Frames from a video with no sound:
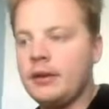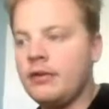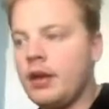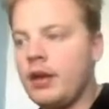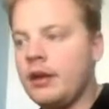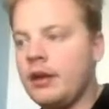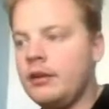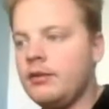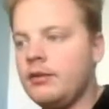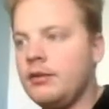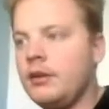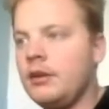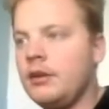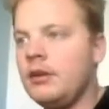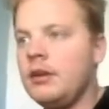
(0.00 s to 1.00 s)
It's that
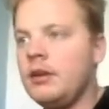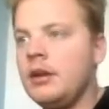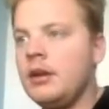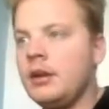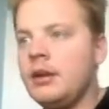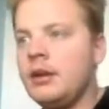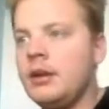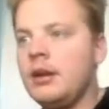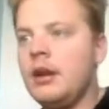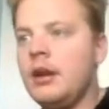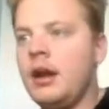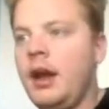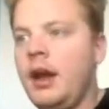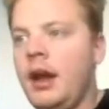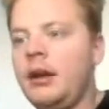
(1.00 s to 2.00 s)
easy.
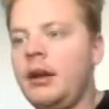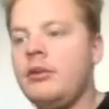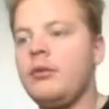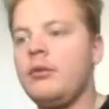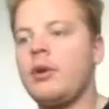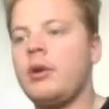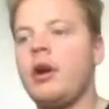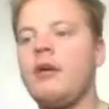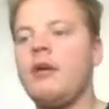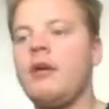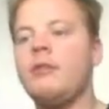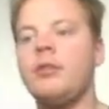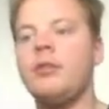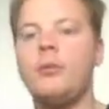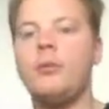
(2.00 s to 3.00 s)
And you are
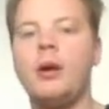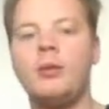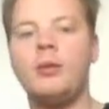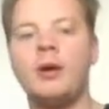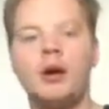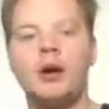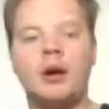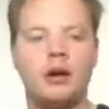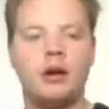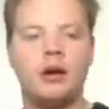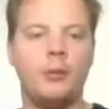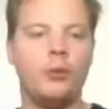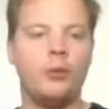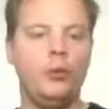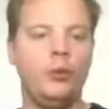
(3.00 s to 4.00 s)
off in the
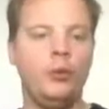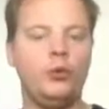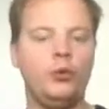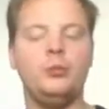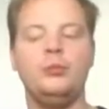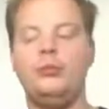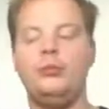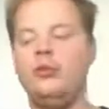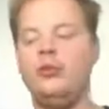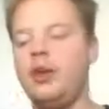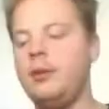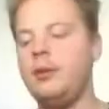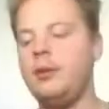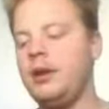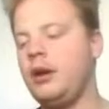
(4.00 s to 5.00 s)
webinar room. Does
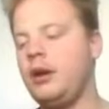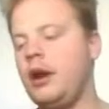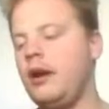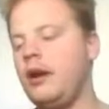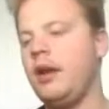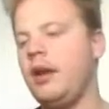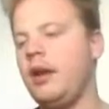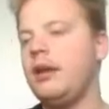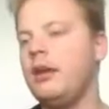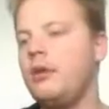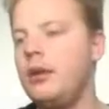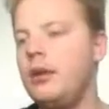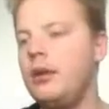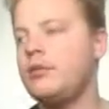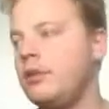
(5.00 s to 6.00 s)
anybody have any
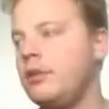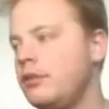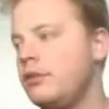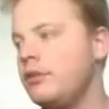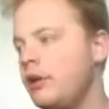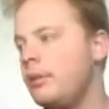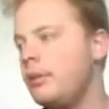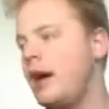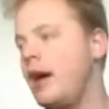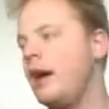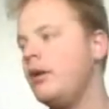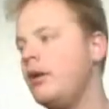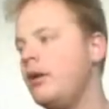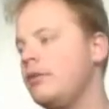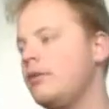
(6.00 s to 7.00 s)
questions
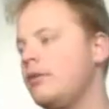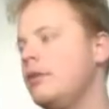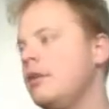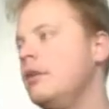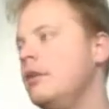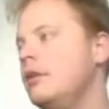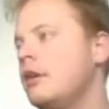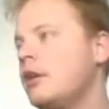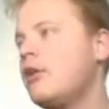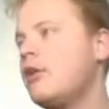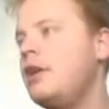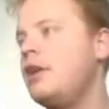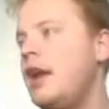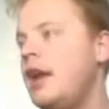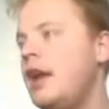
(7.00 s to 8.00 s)
about
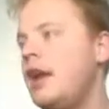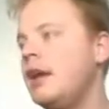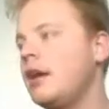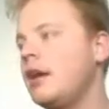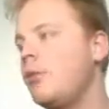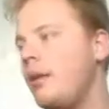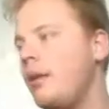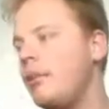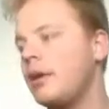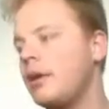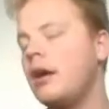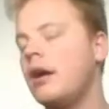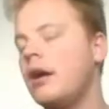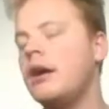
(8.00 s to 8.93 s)
creating a webinar